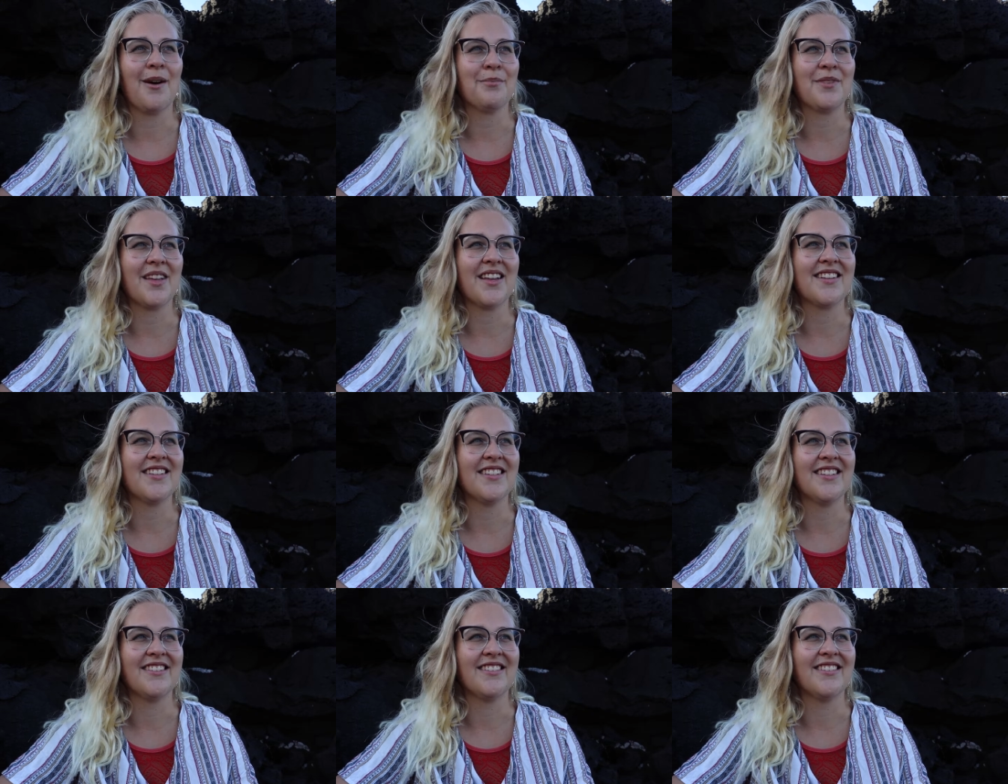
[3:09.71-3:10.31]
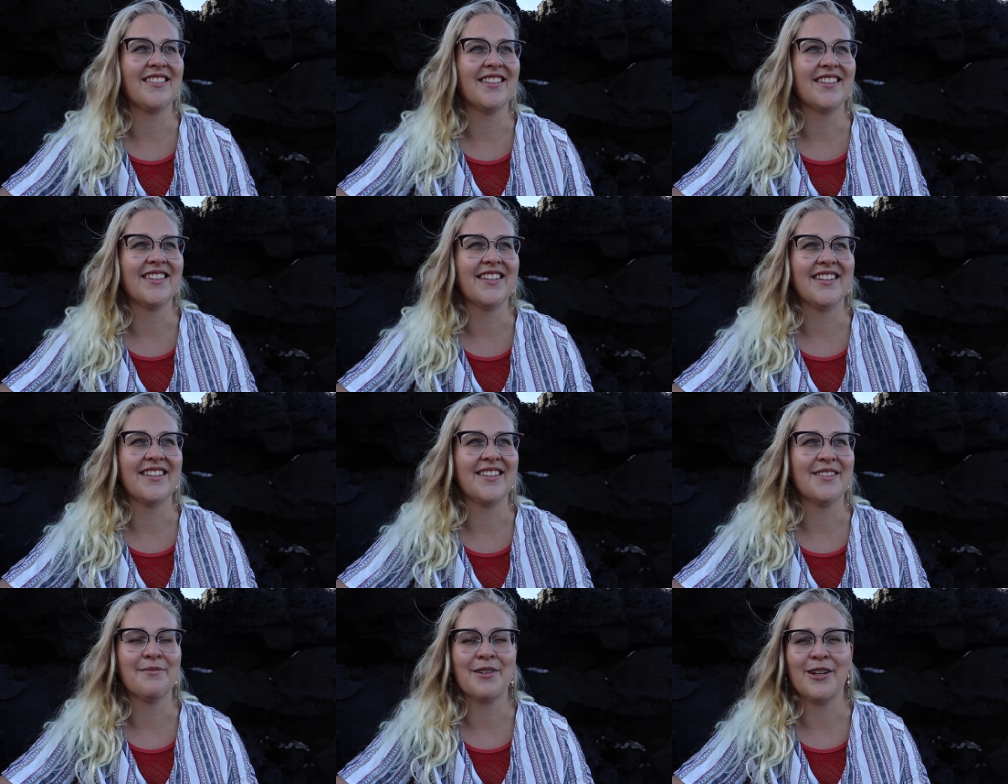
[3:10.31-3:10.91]
up that hill
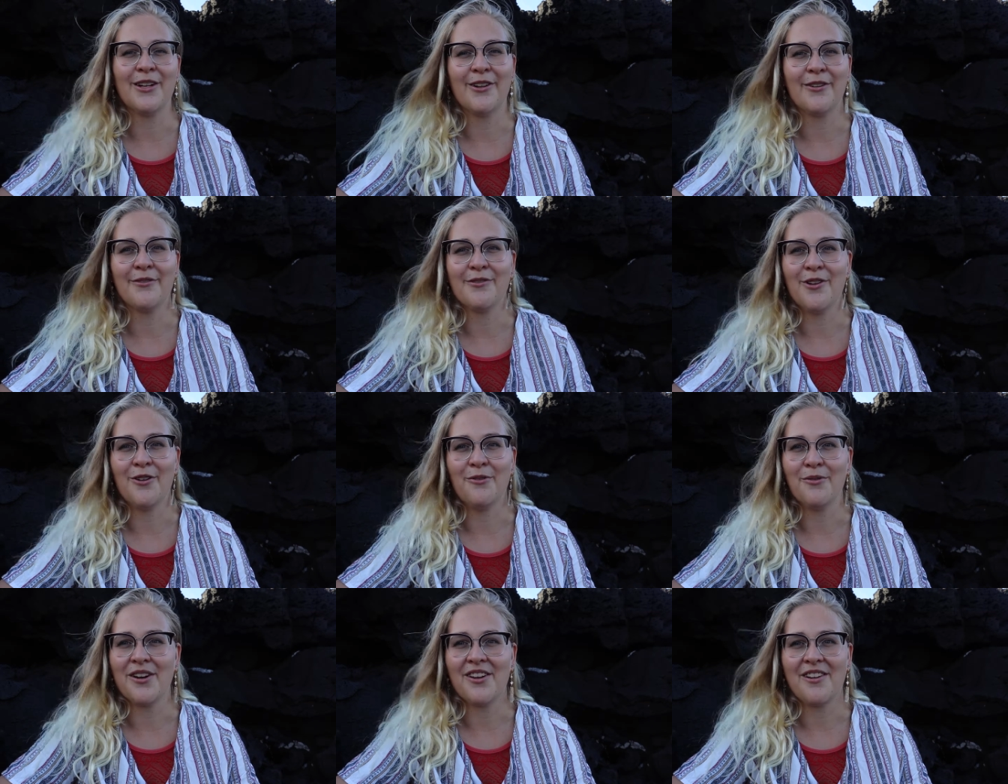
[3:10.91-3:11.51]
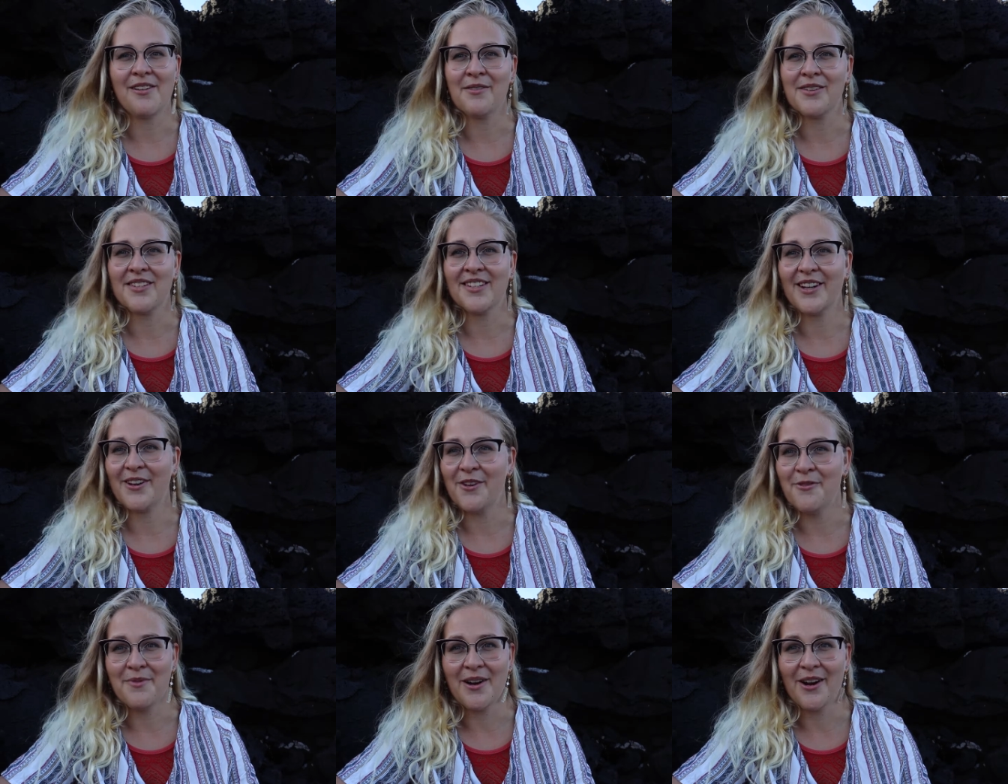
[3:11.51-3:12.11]
in the middle of nowhere, I was
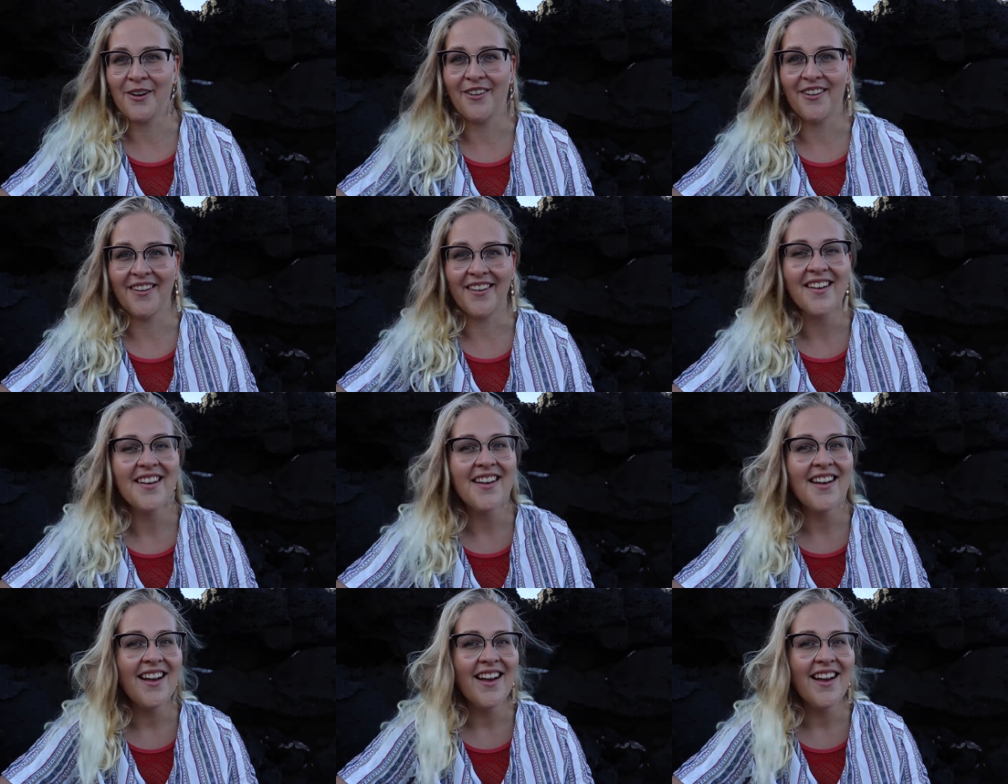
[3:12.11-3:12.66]
like, oh my god,